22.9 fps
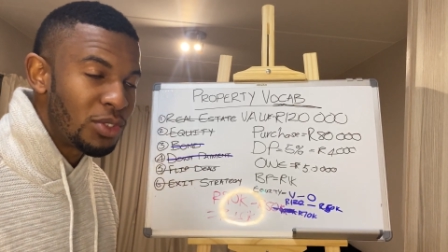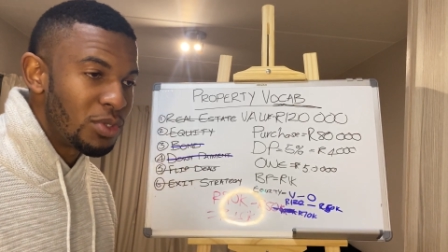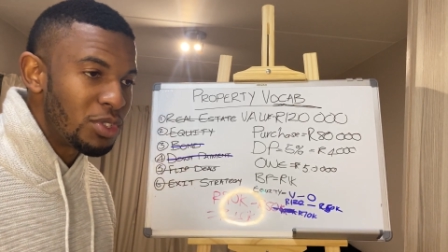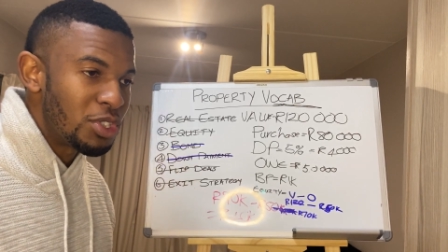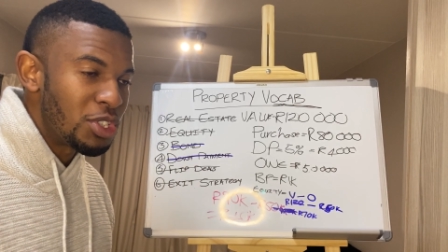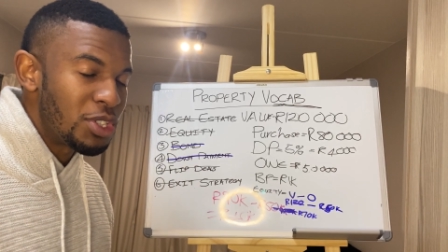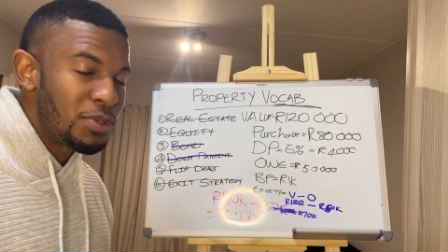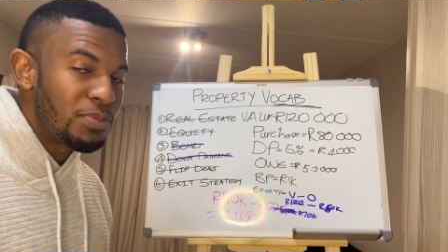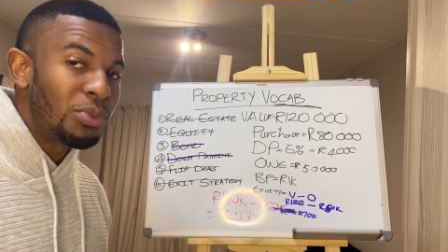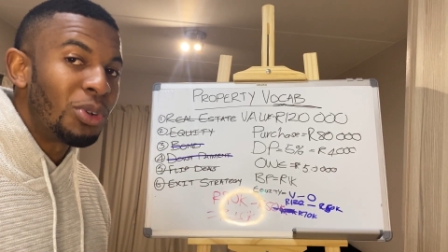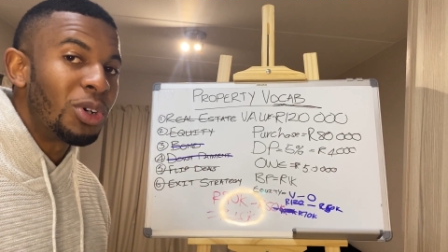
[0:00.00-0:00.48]
which
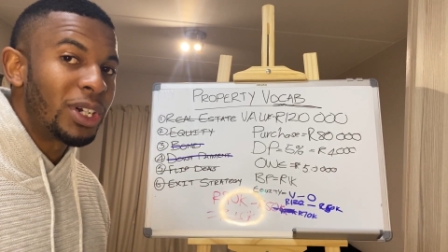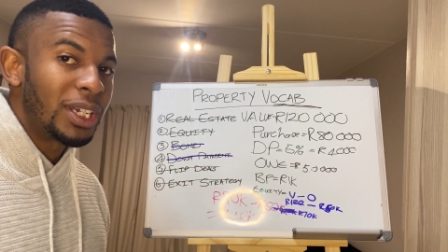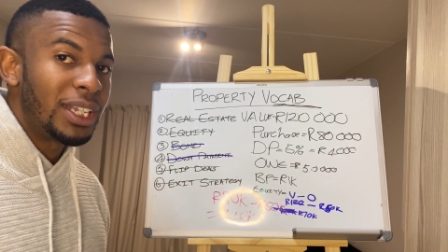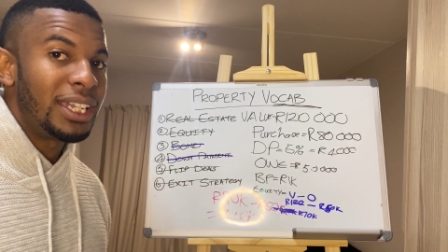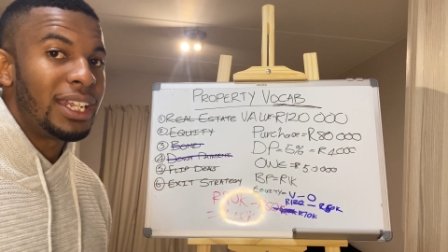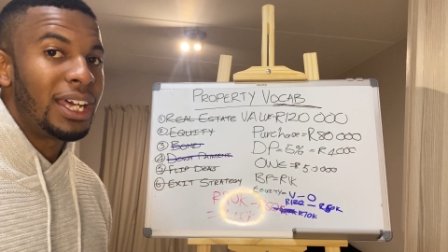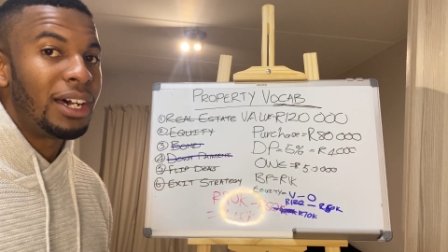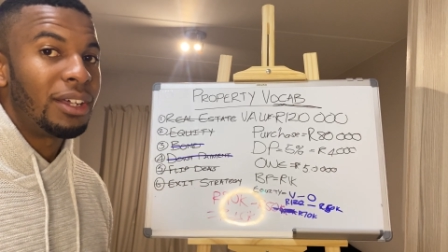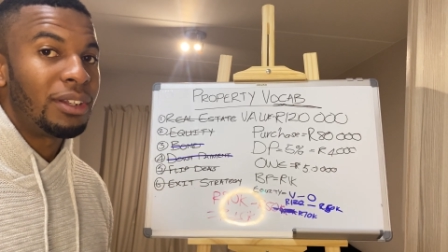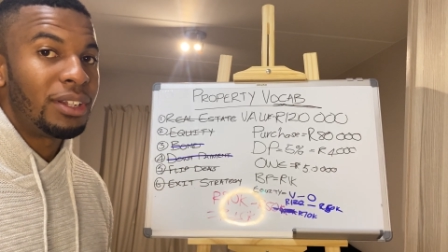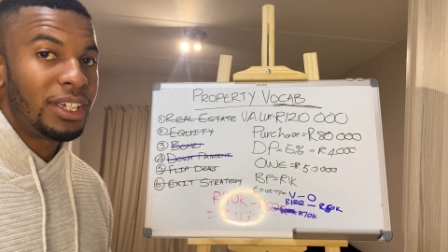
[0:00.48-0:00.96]
is broken
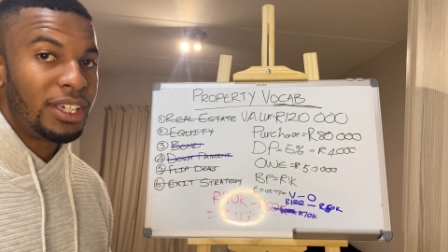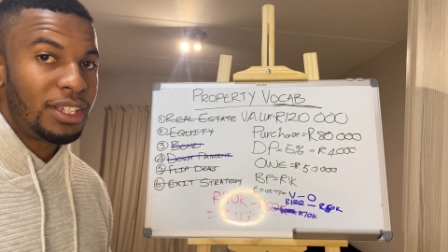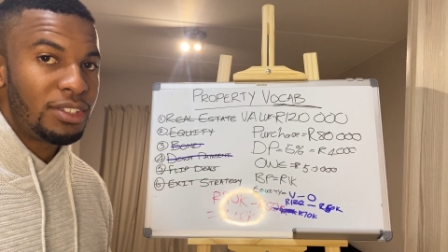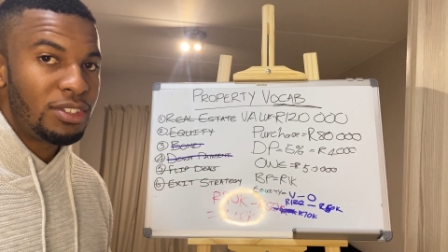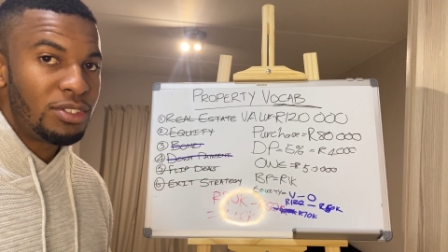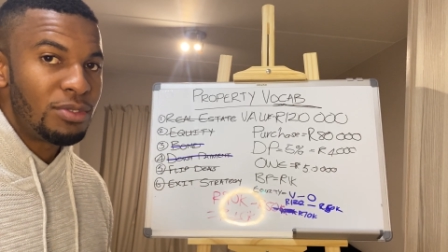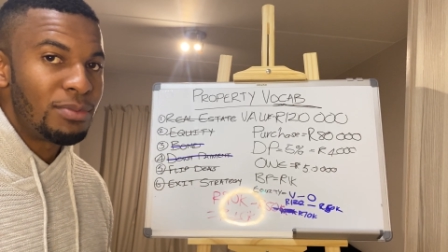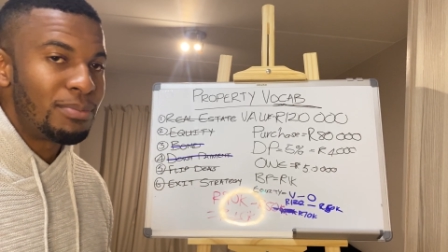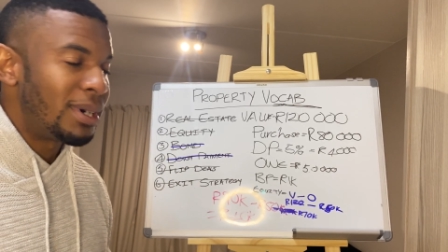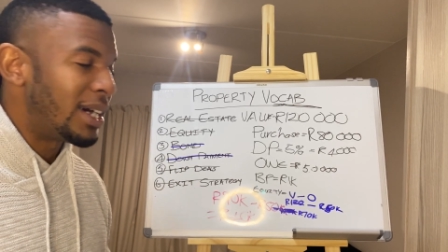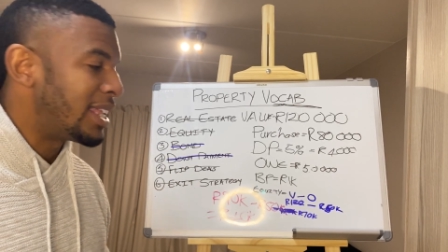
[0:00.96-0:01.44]
down
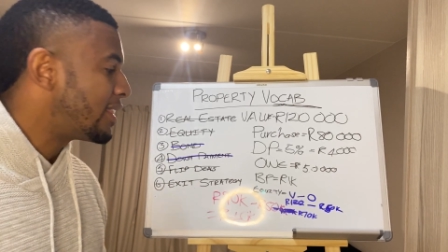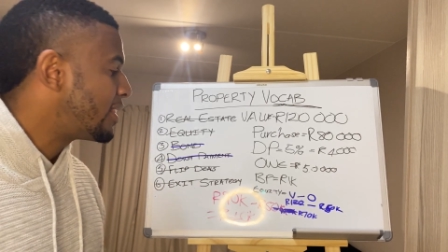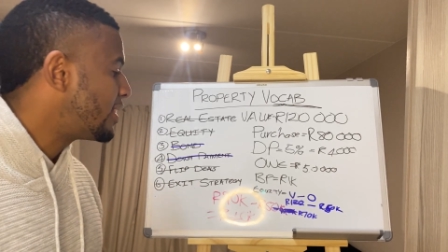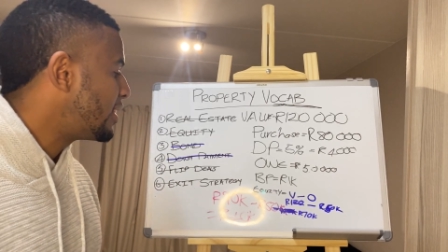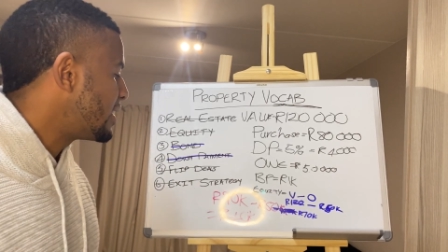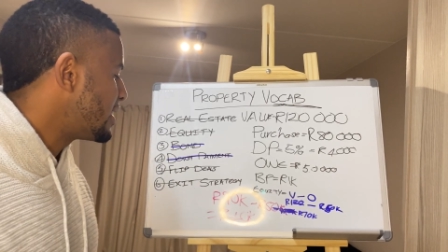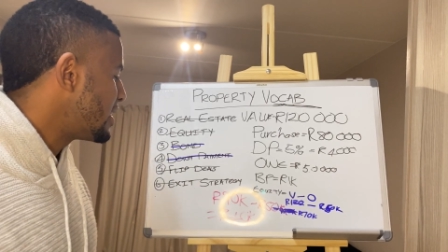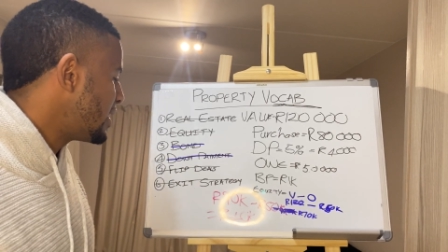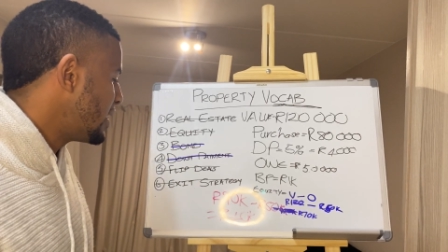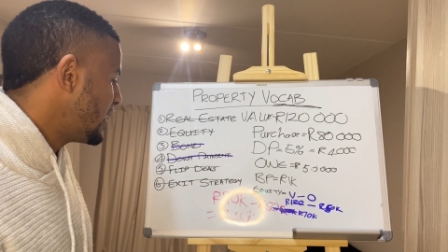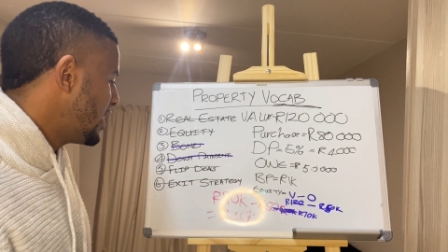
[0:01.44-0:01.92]
into
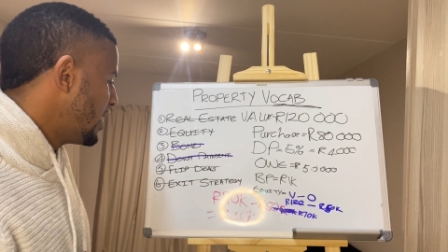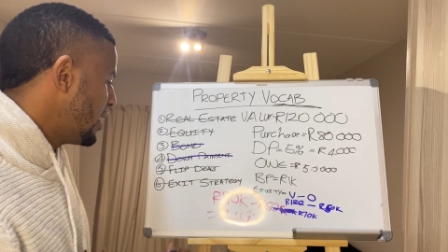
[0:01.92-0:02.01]
monthly.